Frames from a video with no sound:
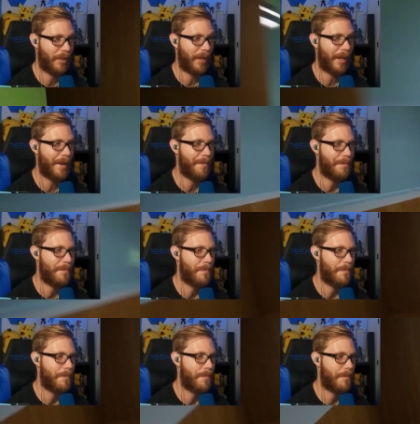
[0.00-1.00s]
all right.
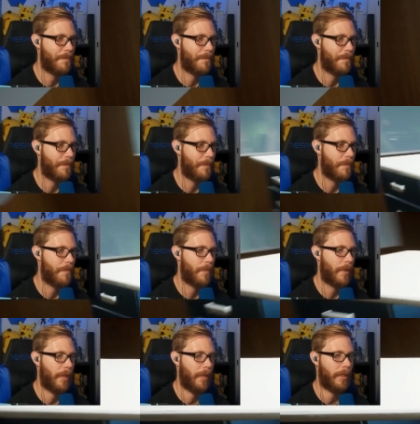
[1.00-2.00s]

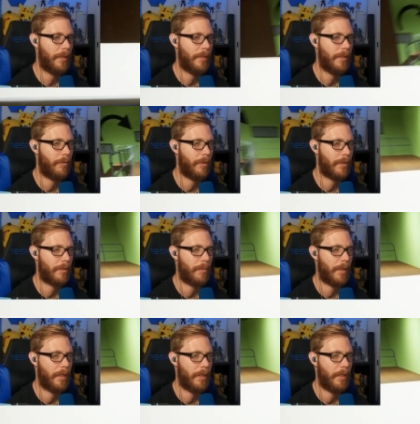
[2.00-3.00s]
Any secrets
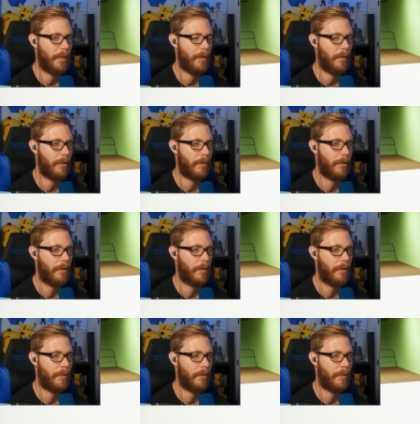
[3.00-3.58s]
behind here?